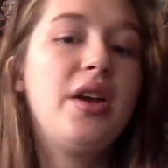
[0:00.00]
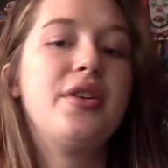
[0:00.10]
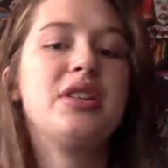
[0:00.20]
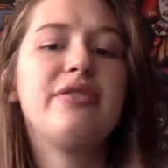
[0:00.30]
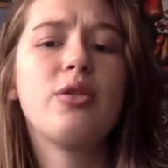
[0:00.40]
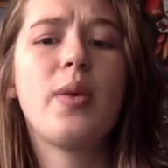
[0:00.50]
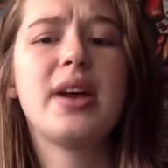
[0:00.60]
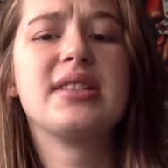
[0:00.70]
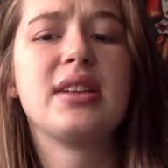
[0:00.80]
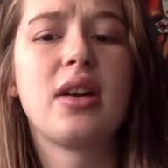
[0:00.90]
There are different
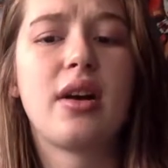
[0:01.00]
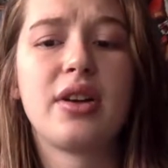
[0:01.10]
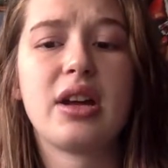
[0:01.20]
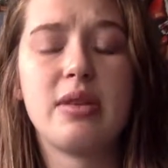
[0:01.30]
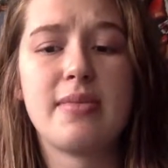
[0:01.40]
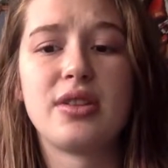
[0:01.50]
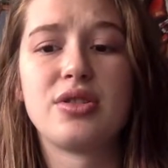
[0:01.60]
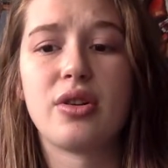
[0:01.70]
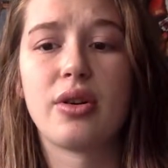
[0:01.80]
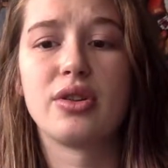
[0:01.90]
ways in color can be
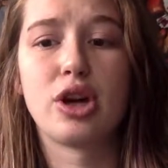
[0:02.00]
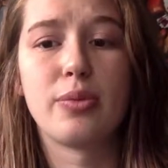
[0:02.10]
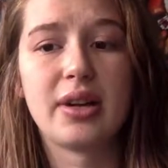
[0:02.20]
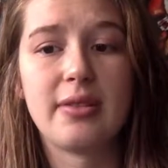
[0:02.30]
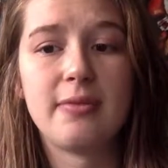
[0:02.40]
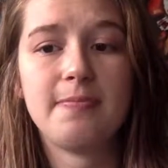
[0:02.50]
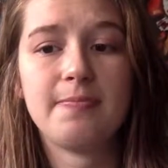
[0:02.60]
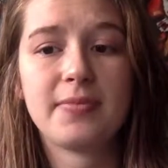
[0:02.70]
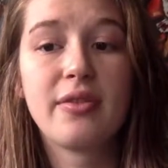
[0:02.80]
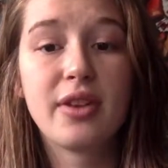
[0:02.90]
measured or interpreted.
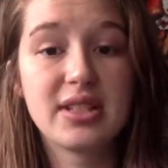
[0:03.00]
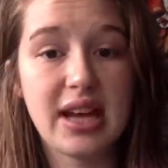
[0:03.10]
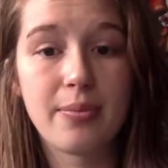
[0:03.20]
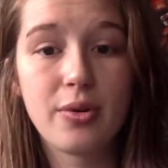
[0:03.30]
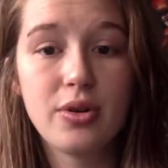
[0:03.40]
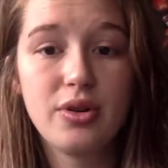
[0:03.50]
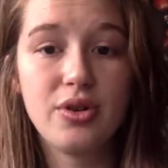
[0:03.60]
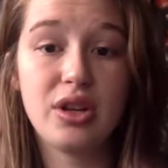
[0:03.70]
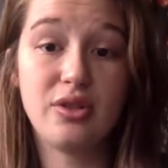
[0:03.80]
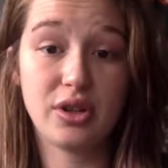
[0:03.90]
For example, you
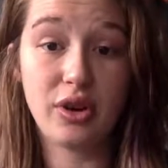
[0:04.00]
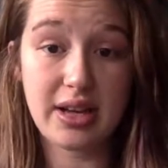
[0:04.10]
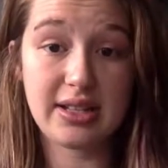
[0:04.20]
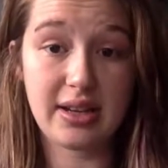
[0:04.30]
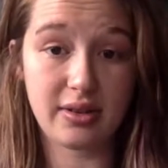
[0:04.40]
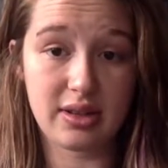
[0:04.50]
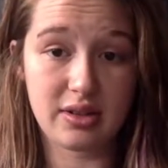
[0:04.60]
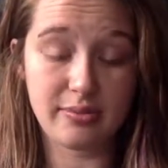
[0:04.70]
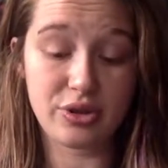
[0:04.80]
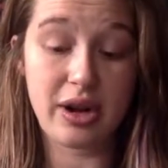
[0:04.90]
can use a grayscale to
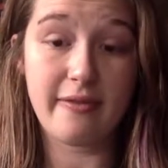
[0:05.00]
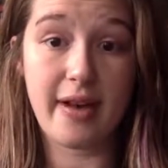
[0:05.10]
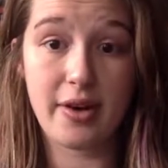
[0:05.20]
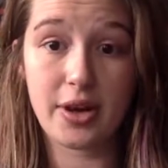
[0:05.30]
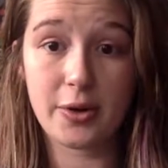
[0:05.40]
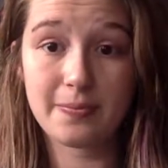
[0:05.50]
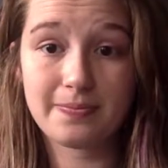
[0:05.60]
demonstrate value.